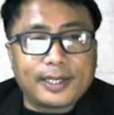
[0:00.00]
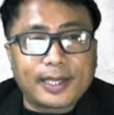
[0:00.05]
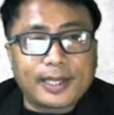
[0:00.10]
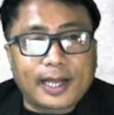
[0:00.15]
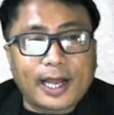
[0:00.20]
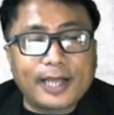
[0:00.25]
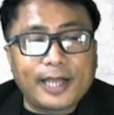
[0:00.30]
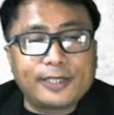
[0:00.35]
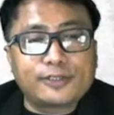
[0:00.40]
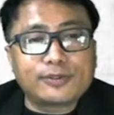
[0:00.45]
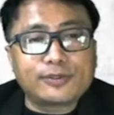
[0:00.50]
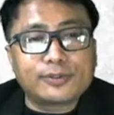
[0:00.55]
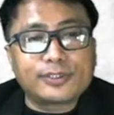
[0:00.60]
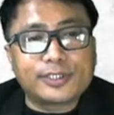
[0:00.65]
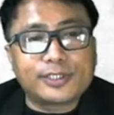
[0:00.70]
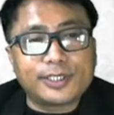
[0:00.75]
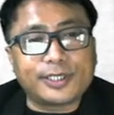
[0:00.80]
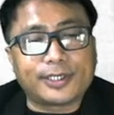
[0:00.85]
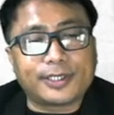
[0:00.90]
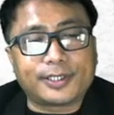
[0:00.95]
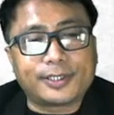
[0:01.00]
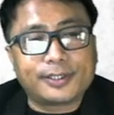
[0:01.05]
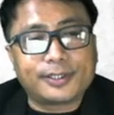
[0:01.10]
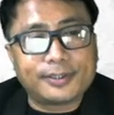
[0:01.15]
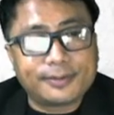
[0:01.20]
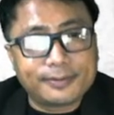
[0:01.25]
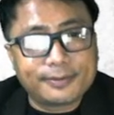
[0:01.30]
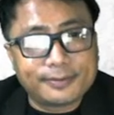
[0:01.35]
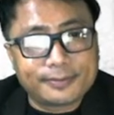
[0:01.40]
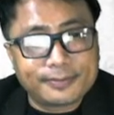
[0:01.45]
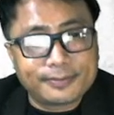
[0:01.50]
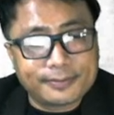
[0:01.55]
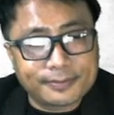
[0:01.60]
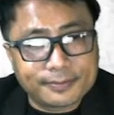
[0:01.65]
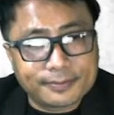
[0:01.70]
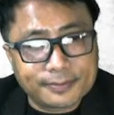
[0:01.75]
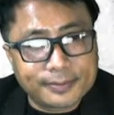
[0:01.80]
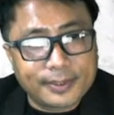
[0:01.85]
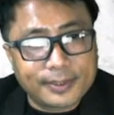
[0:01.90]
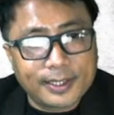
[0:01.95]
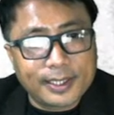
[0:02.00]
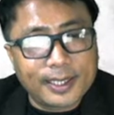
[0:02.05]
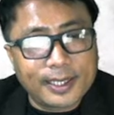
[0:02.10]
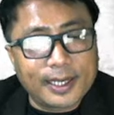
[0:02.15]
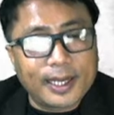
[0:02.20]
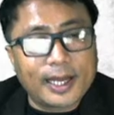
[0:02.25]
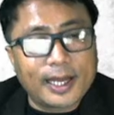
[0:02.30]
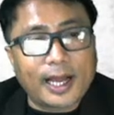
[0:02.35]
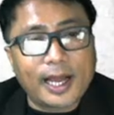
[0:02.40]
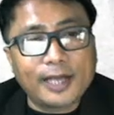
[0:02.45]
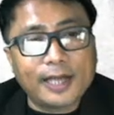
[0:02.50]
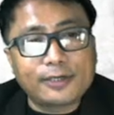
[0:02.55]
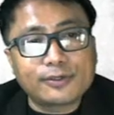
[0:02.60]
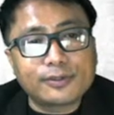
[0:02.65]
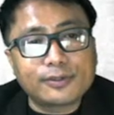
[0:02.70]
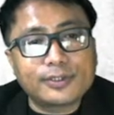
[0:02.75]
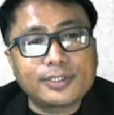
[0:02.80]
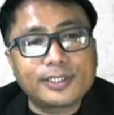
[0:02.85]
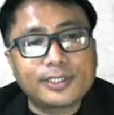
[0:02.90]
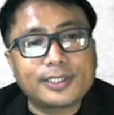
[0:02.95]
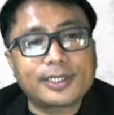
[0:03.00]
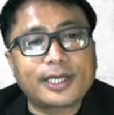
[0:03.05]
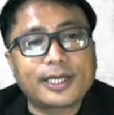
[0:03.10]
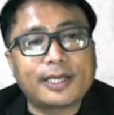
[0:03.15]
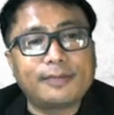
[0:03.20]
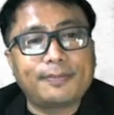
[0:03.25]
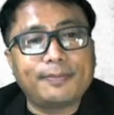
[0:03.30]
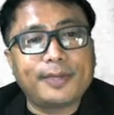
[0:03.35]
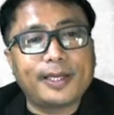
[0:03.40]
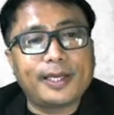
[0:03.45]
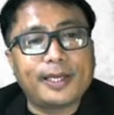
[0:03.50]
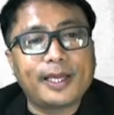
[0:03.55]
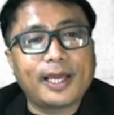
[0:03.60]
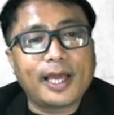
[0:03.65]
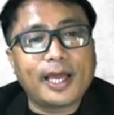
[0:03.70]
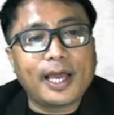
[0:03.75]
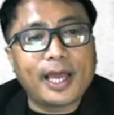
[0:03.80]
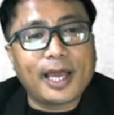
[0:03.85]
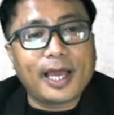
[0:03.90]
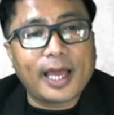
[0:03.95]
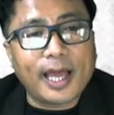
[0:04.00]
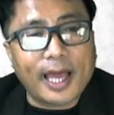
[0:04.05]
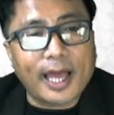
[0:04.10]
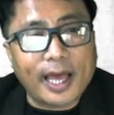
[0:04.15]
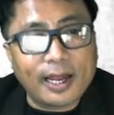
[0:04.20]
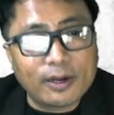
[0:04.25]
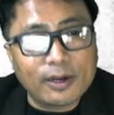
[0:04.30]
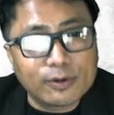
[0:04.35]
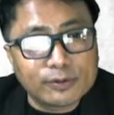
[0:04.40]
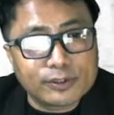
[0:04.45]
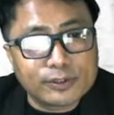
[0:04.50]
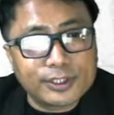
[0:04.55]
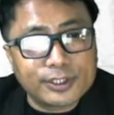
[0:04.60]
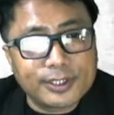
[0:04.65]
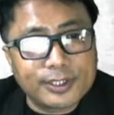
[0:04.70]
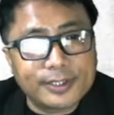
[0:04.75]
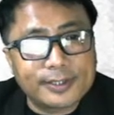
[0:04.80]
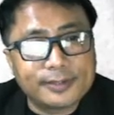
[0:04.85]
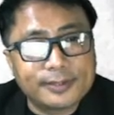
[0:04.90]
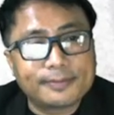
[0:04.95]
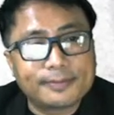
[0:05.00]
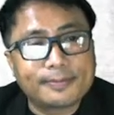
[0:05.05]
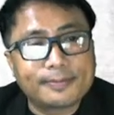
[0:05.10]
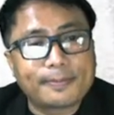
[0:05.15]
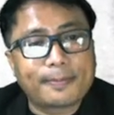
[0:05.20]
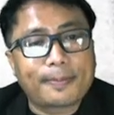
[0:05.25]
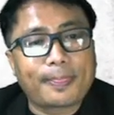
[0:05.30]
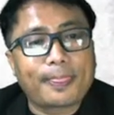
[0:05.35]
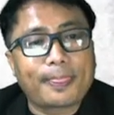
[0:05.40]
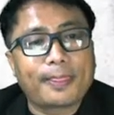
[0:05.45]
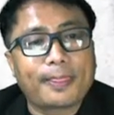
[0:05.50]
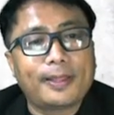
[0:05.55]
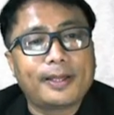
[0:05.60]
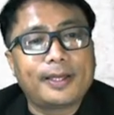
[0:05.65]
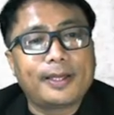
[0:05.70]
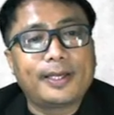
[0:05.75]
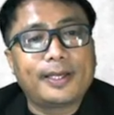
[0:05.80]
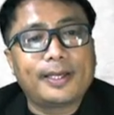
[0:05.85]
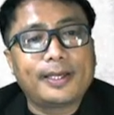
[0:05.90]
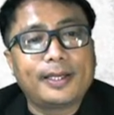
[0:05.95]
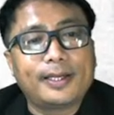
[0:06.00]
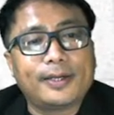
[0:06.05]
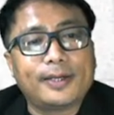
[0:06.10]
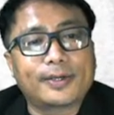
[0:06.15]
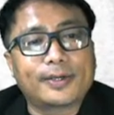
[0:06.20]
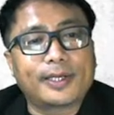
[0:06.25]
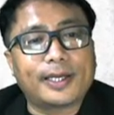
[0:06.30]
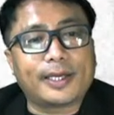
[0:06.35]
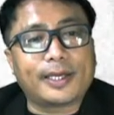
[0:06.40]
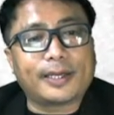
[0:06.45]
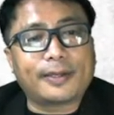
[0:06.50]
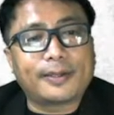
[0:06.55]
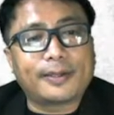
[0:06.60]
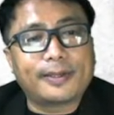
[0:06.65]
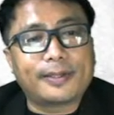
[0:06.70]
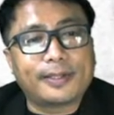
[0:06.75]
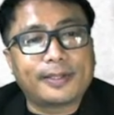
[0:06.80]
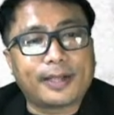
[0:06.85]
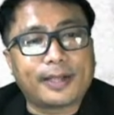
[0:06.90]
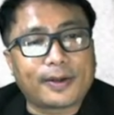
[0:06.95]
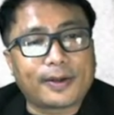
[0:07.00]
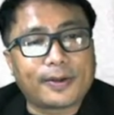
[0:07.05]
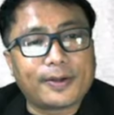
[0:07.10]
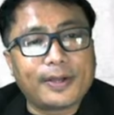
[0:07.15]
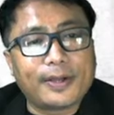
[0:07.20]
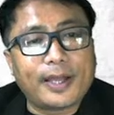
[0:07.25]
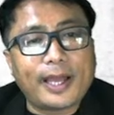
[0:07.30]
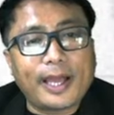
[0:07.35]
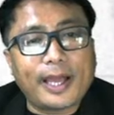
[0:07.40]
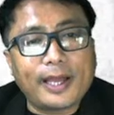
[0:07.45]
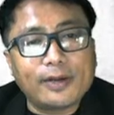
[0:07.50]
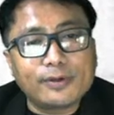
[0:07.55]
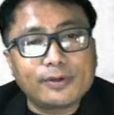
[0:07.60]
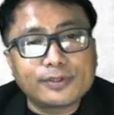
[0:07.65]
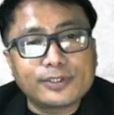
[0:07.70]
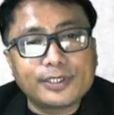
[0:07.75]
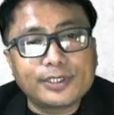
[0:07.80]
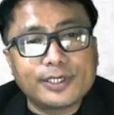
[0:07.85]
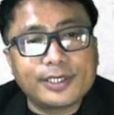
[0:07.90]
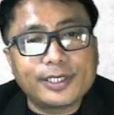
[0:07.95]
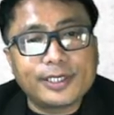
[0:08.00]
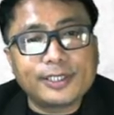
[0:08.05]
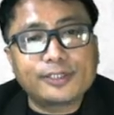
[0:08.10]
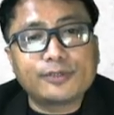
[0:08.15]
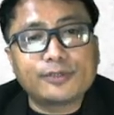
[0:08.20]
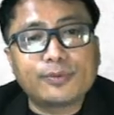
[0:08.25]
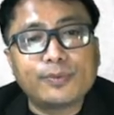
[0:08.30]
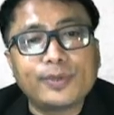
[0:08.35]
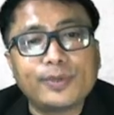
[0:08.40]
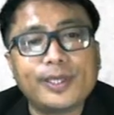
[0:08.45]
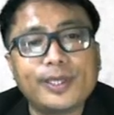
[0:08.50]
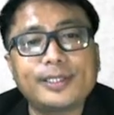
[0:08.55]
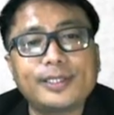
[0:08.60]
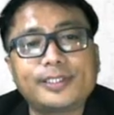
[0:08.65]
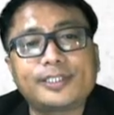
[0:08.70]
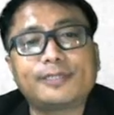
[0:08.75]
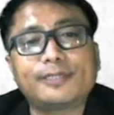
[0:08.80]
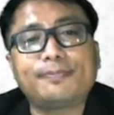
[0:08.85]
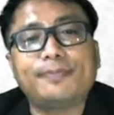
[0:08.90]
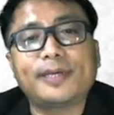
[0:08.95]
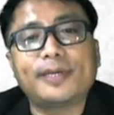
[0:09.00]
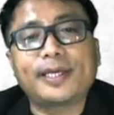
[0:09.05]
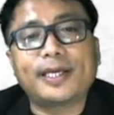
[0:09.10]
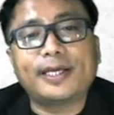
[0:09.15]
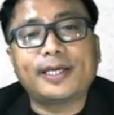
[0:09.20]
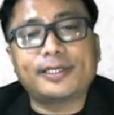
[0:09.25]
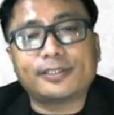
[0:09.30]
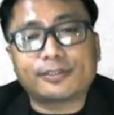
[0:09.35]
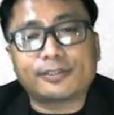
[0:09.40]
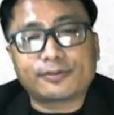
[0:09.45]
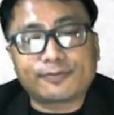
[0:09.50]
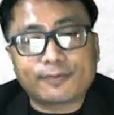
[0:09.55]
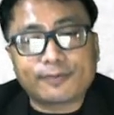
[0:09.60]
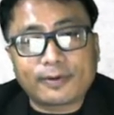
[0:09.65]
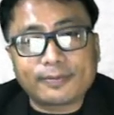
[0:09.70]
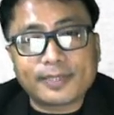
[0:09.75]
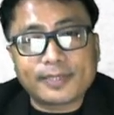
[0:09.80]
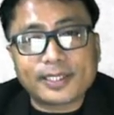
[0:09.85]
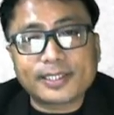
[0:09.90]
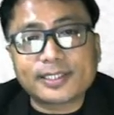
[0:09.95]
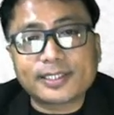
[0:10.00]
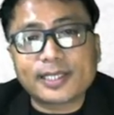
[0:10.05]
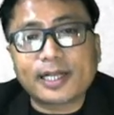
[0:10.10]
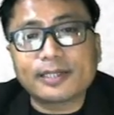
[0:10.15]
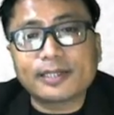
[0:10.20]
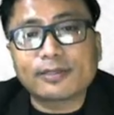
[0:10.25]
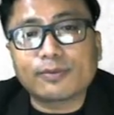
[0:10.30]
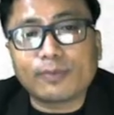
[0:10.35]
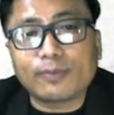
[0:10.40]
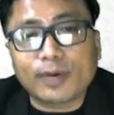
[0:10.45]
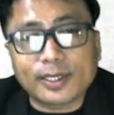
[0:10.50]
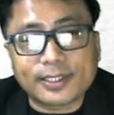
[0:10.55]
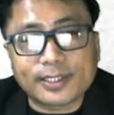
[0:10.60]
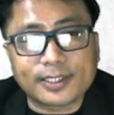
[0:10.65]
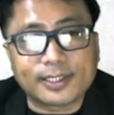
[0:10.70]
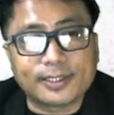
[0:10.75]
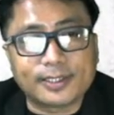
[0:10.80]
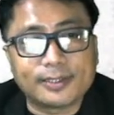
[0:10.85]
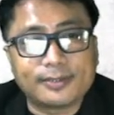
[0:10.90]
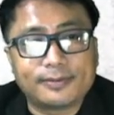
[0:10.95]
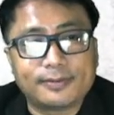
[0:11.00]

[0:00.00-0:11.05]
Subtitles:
Hydroseer. Hydroseer can be haloseer. Okay, now haloseer is which begins from the salt water.